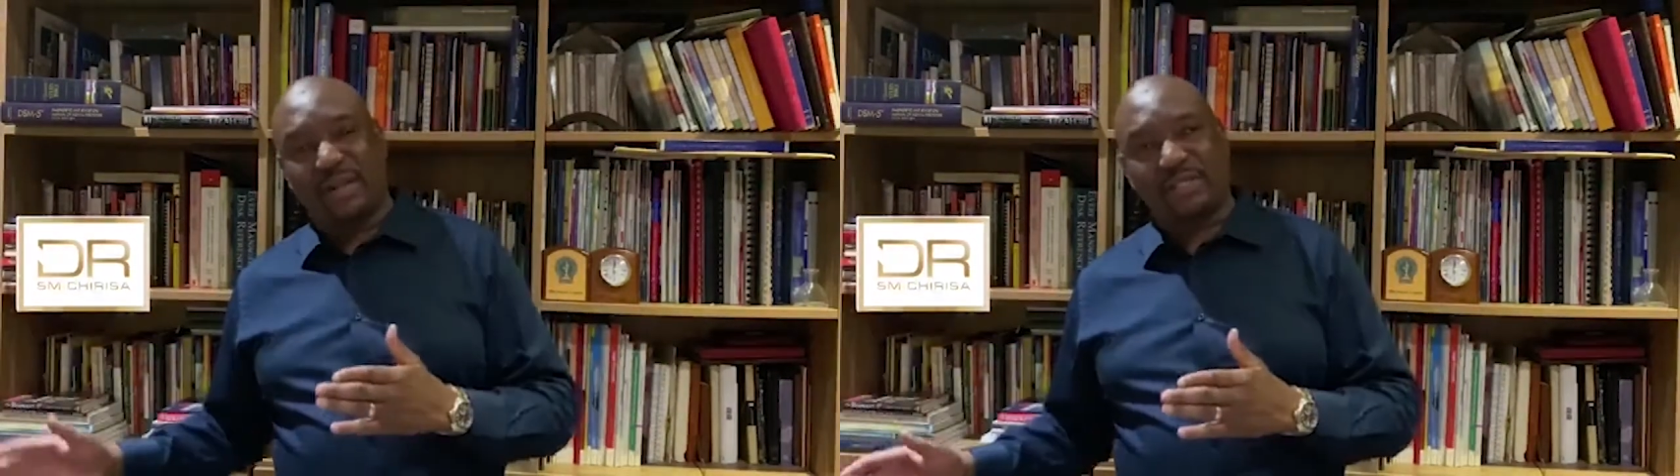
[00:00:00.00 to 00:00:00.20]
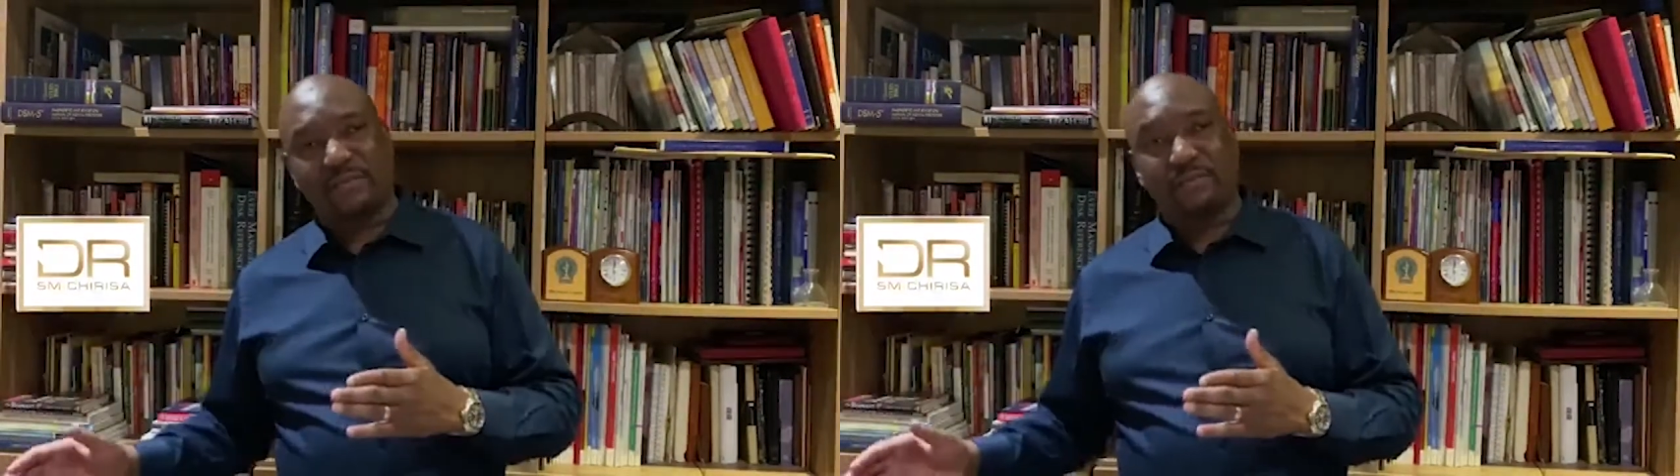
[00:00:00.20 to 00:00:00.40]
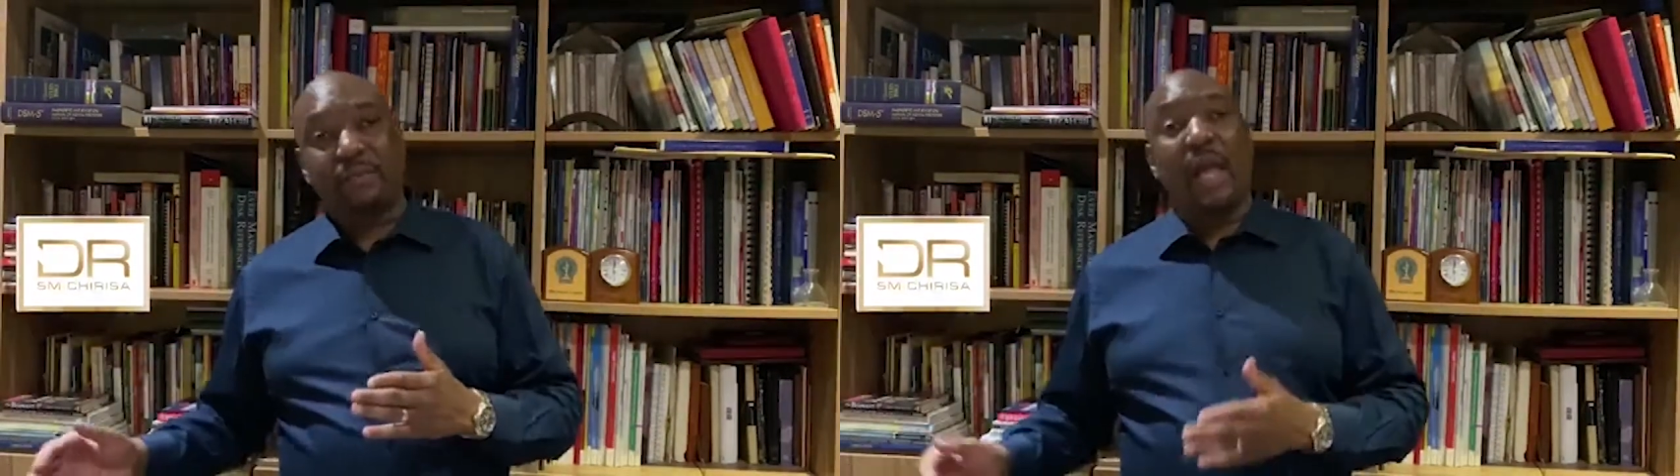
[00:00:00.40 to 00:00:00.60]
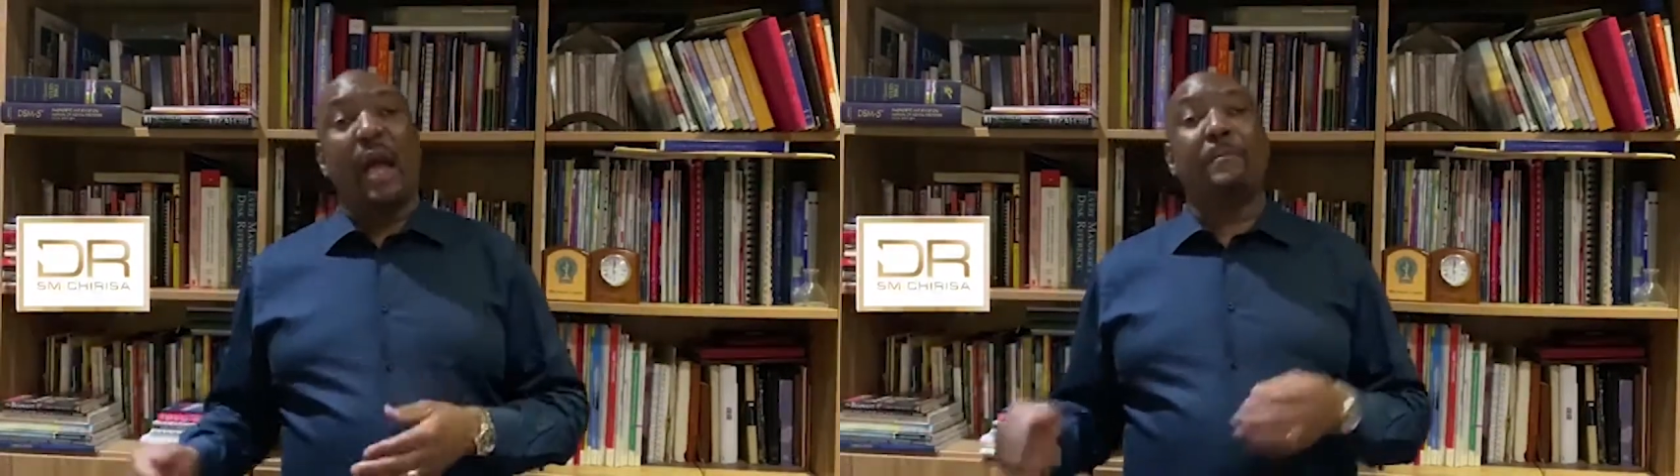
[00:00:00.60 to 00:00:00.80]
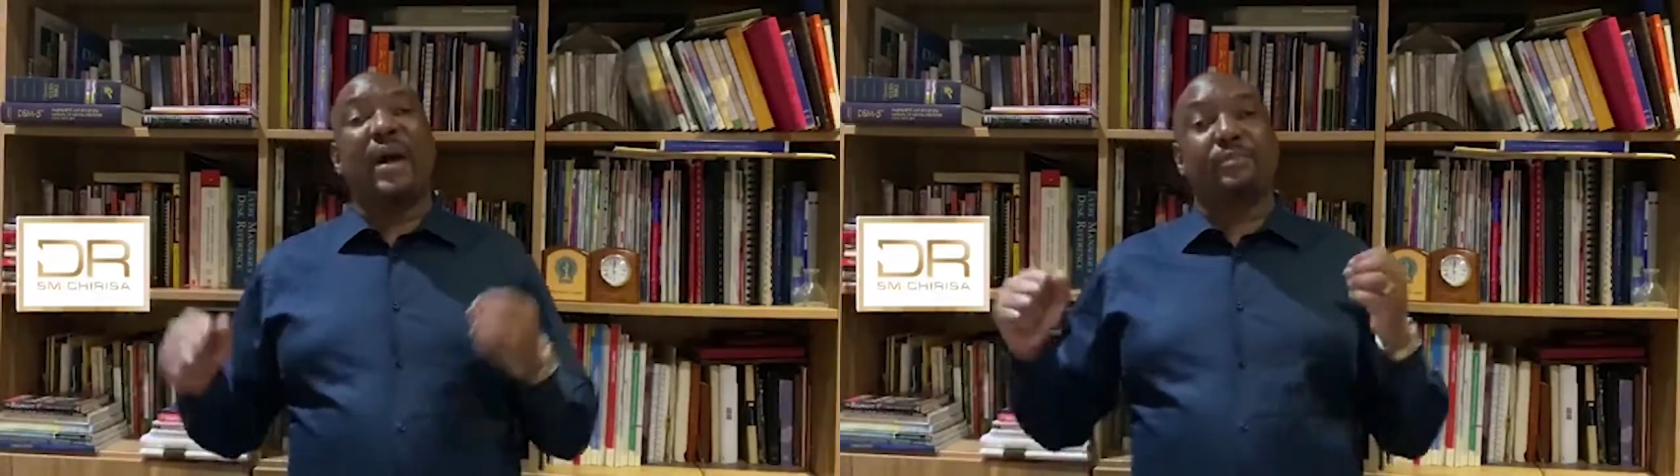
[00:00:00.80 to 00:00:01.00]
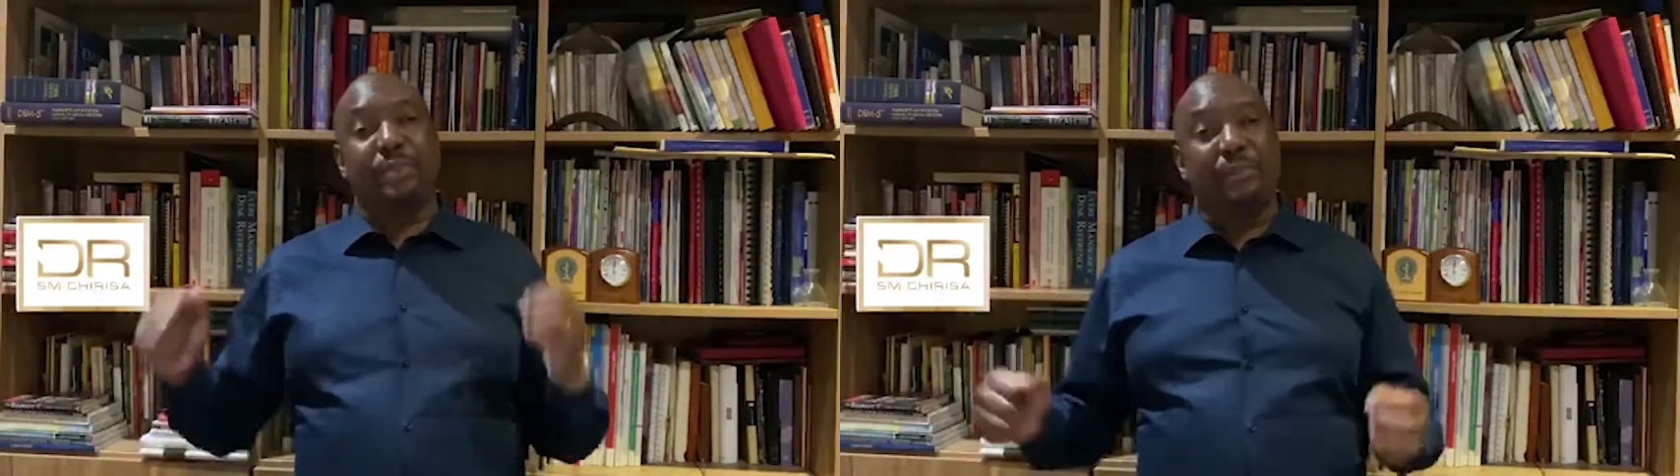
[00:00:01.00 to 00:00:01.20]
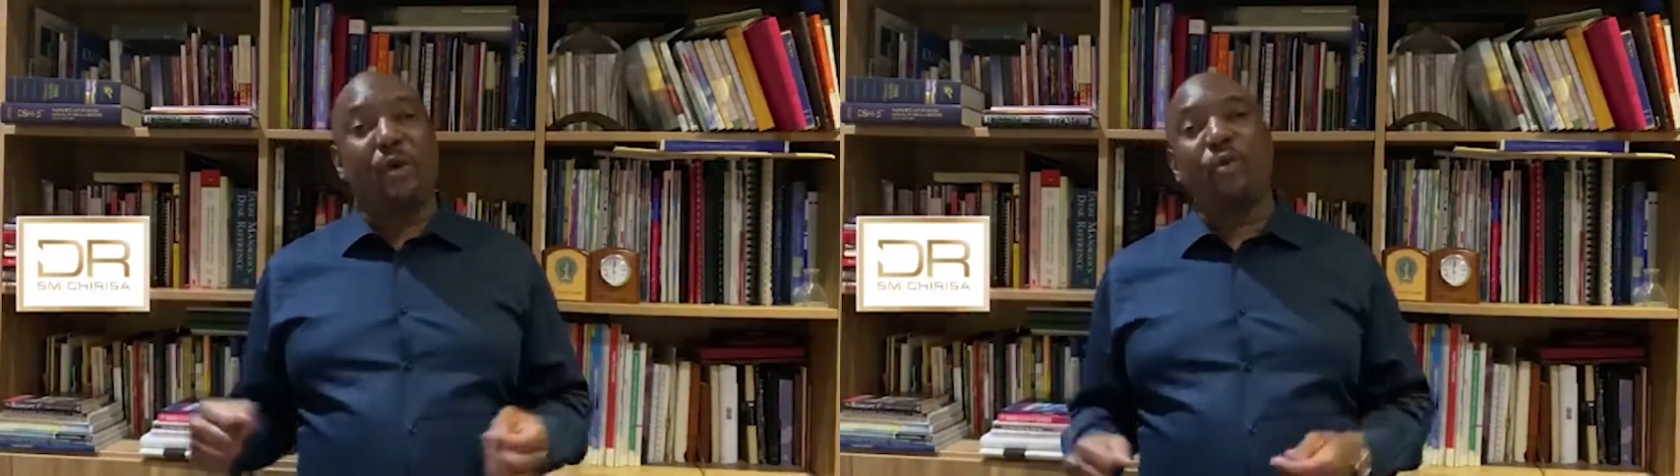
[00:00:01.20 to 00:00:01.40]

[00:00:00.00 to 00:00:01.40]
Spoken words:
tablets. But